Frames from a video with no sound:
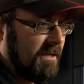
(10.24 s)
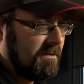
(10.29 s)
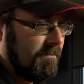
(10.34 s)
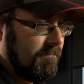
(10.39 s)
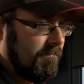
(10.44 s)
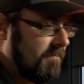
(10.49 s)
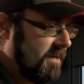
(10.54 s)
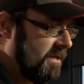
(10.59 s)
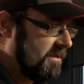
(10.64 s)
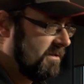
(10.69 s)
It's
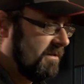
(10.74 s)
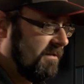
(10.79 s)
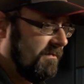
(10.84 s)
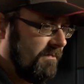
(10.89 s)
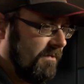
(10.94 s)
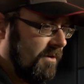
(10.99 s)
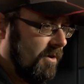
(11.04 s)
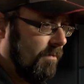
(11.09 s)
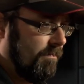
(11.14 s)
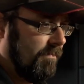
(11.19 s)
a
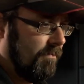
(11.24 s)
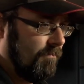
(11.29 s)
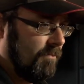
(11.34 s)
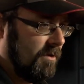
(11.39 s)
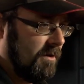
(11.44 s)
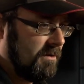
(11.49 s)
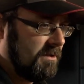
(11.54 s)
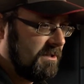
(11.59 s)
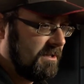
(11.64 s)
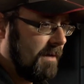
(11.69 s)
massive open
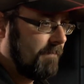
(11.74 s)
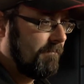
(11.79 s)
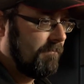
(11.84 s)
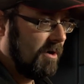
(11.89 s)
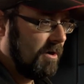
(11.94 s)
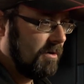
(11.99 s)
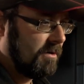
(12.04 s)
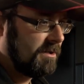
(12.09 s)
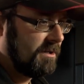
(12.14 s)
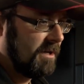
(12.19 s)
world
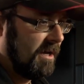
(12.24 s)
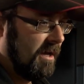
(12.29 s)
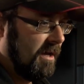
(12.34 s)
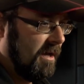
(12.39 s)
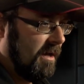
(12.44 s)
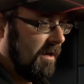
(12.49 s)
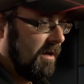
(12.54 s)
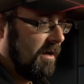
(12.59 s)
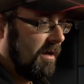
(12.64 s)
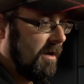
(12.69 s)
sandbox,
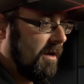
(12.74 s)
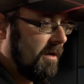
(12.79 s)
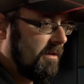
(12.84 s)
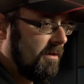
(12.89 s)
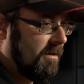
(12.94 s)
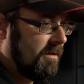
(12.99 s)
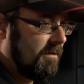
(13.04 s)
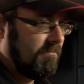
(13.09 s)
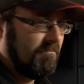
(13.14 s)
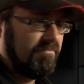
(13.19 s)

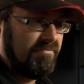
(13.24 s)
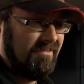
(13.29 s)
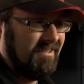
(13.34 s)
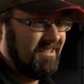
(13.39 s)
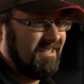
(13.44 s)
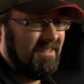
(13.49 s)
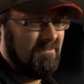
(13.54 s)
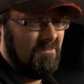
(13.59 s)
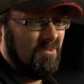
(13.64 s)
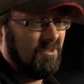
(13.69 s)
and you can
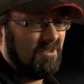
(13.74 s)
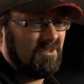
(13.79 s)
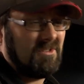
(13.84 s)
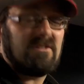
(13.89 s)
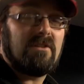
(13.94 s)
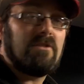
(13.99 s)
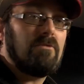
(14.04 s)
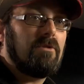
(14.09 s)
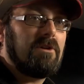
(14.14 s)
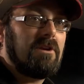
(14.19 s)
pretty
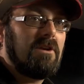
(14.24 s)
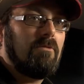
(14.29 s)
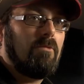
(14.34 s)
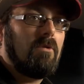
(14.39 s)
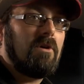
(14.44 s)
much do what you